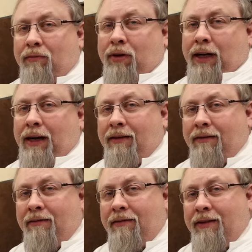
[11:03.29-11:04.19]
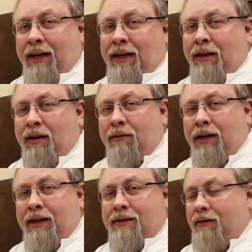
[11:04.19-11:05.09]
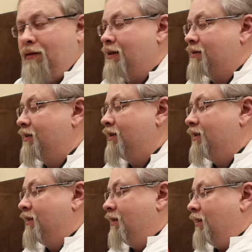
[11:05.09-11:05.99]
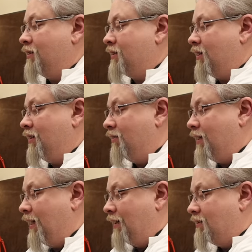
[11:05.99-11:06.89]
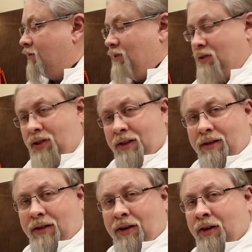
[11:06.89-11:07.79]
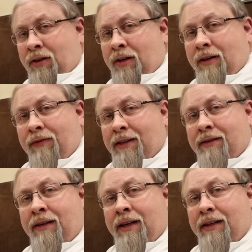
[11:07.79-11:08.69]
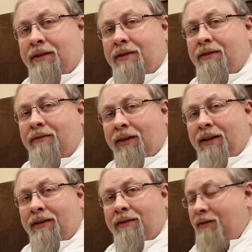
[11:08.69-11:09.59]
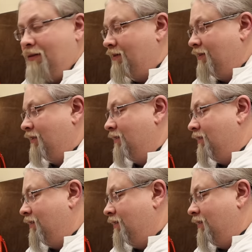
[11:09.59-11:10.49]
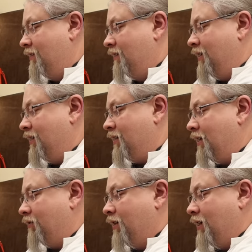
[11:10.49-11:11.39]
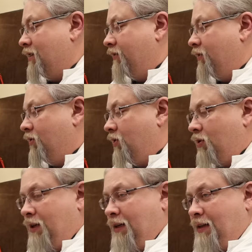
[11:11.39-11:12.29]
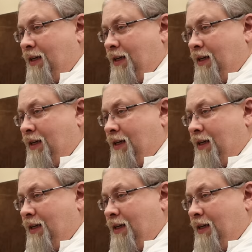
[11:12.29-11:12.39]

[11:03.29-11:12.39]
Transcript: then bright and dim and SOS. And I was like, okay, so it's just on and off. That's nice, right? until I realize if you hold it